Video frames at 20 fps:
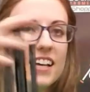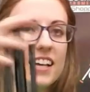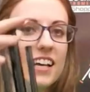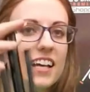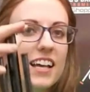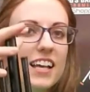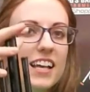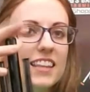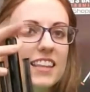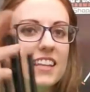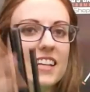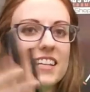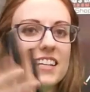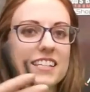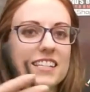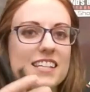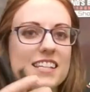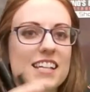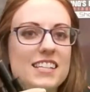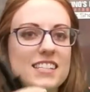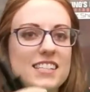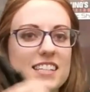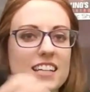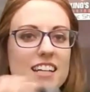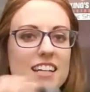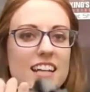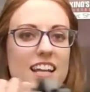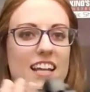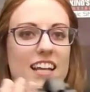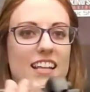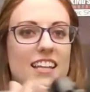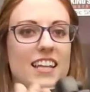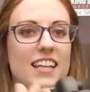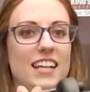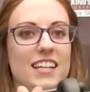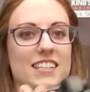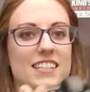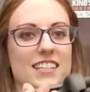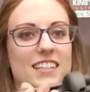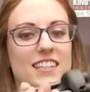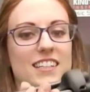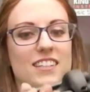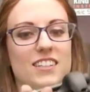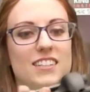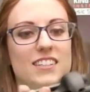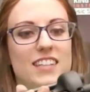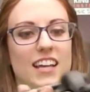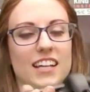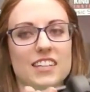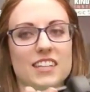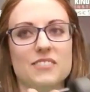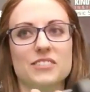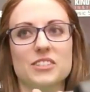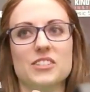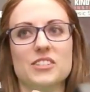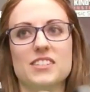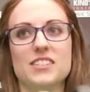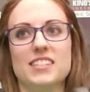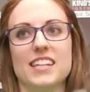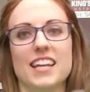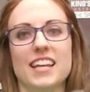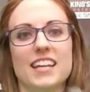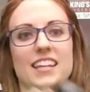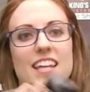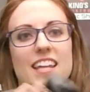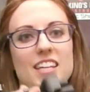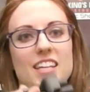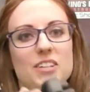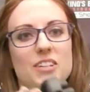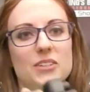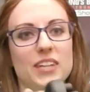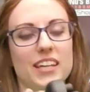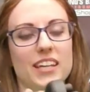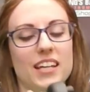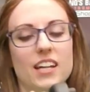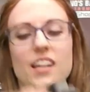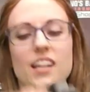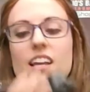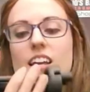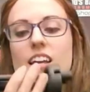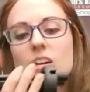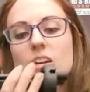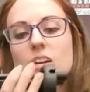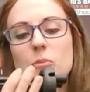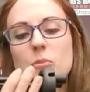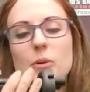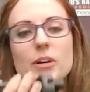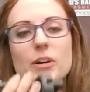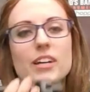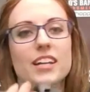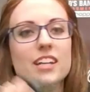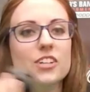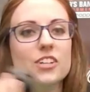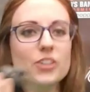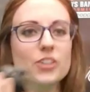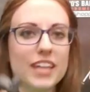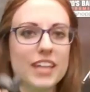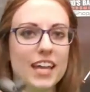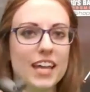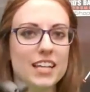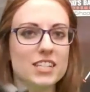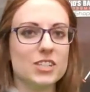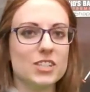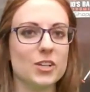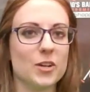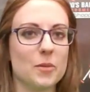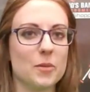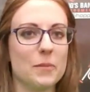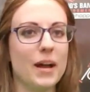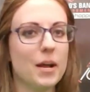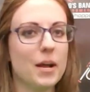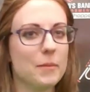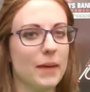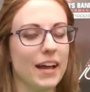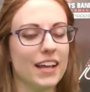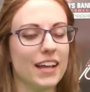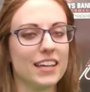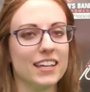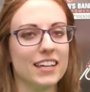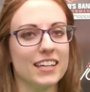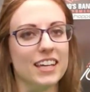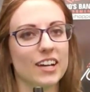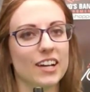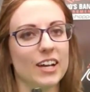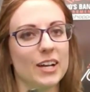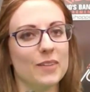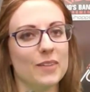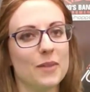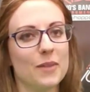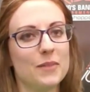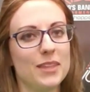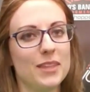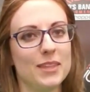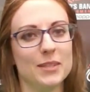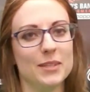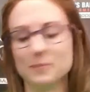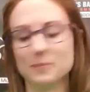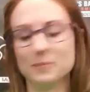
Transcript: and then condense it. And then it's a little tiny flute stand that you can put in your case or your backpack and carry it around with you.